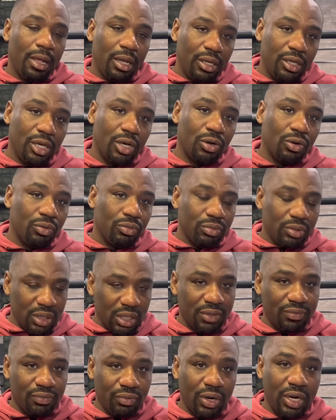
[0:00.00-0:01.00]
yo,
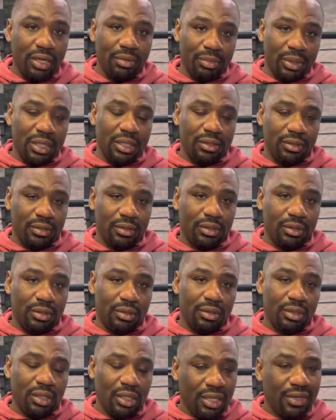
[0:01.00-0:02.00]
live right, man.
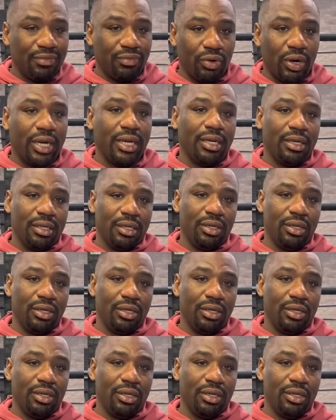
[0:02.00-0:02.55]
Live right.